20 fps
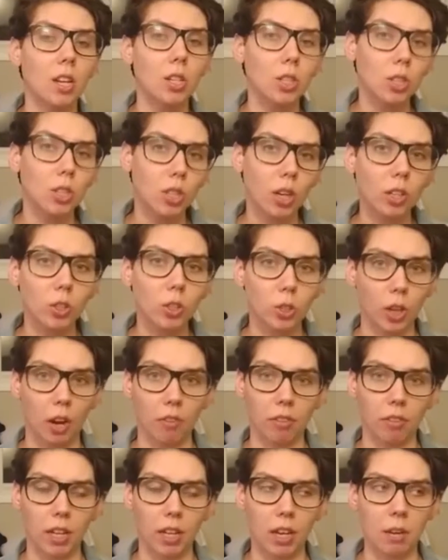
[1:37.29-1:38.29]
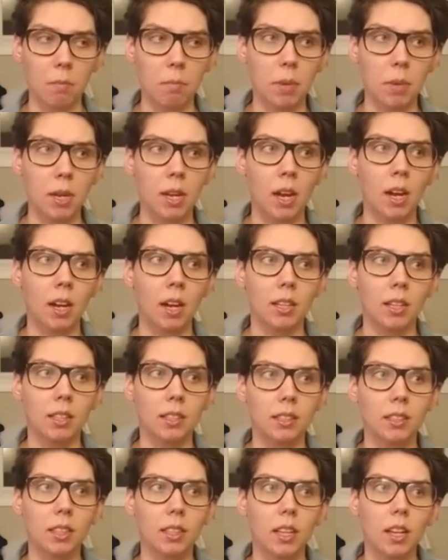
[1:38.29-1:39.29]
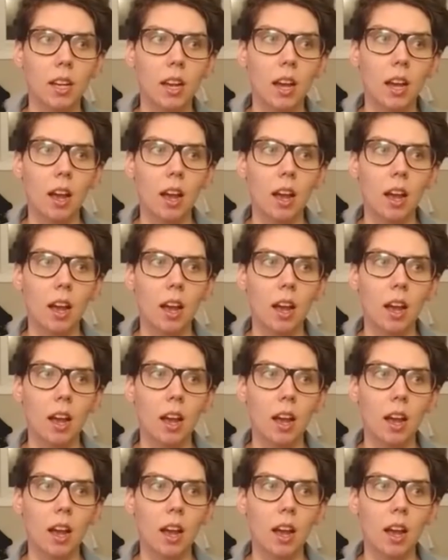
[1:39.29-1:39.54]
start traveling, because